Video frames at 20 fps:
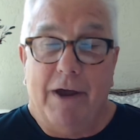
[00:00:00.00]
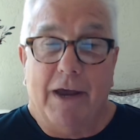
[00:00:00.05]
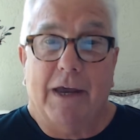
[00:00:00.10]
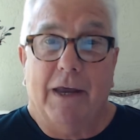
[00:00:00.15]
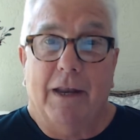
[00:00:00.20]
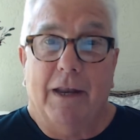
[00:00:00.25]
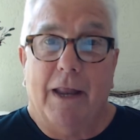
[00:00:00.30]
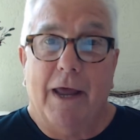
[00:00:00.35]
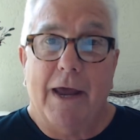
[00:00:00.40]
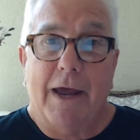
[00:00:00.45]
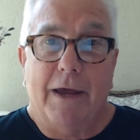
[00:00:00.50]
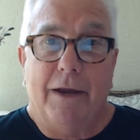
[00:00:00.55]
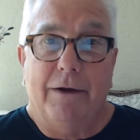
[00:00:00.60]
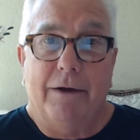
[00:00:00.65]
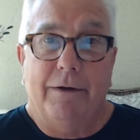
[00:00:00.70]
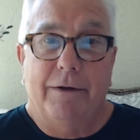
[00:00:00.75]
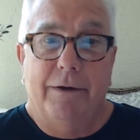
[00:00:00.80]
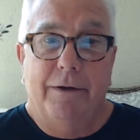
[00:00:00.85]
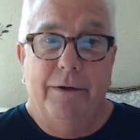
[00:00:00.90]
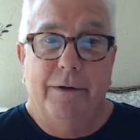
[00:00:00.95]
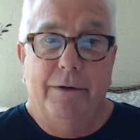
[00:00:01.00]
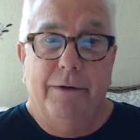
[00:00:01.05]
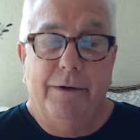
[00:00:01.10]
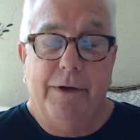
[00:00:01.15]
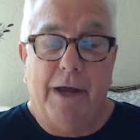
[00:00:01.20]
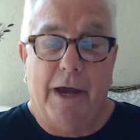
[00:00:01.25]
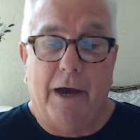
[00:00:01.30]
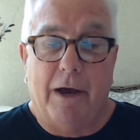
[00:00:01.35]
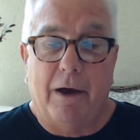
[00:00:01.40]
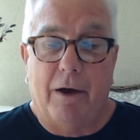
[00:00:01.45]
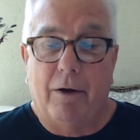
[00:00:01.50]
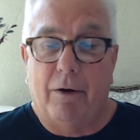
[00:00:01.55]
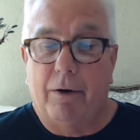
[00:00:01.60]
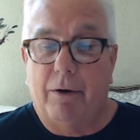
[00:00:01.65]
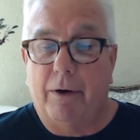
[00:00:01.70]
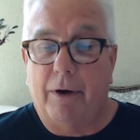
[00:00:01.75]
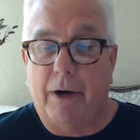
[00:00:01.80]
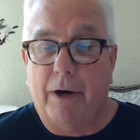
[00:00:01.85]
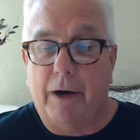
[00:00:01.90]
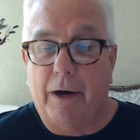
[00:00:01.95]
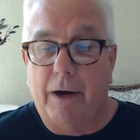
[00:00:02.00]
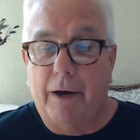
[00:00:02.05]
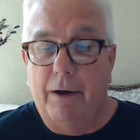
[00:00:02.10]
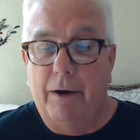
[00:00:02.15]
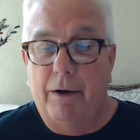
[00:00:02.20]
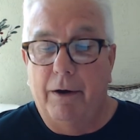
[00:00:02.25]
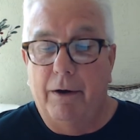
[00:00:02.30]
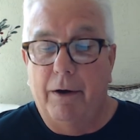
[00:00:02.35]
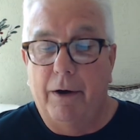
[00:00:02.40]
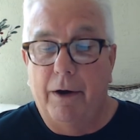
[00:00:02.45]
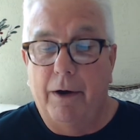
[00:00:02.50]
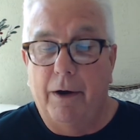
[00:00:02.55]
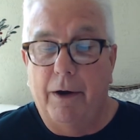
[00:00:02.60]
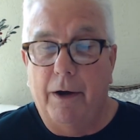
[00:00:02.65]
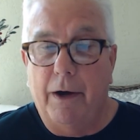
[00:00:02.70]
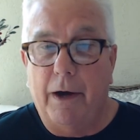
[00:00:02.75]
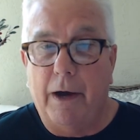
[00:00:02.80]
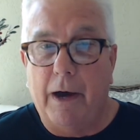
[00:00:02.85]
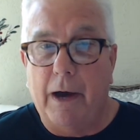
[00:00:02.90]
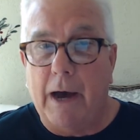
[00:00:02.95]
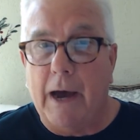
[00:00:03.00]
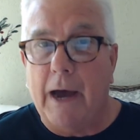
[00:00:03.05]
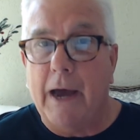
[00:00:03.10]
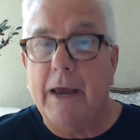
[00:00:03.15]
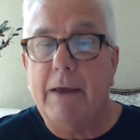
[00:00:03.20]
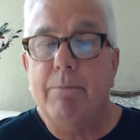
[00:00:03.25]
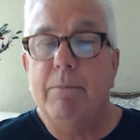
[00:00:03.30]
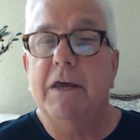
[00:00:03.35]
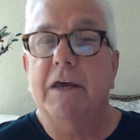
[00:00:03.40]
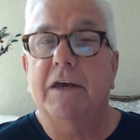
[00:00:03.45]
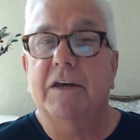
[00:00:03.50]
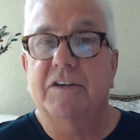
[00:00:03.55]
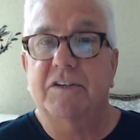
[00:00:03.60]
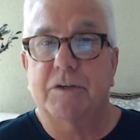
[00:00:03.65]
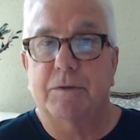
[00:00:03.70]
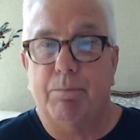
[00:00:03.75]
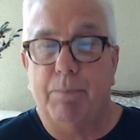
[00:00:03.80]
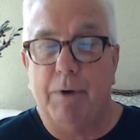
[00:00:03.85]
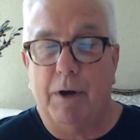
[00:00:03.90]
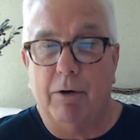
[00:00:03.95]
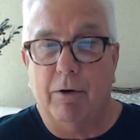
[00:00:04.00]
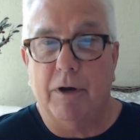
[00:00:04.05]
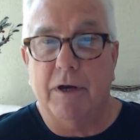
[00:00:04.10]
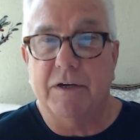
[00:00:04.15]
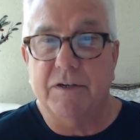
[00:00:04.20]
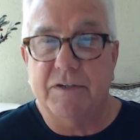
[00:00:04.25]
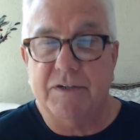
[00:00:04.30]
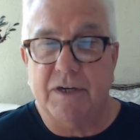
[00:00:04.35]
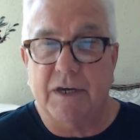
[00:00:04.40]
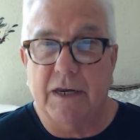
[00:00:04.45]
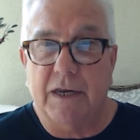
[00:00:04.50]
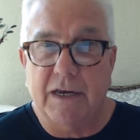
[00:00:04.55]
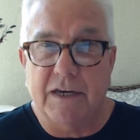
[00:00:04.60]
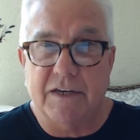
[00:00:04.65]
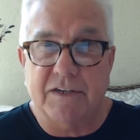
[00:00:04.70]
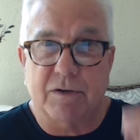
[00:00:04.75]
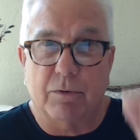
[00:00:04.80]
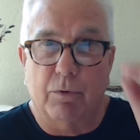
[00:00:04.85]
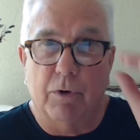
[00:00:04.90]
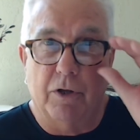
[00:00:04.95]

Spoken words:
vacant land. Now, I'm experiencing as a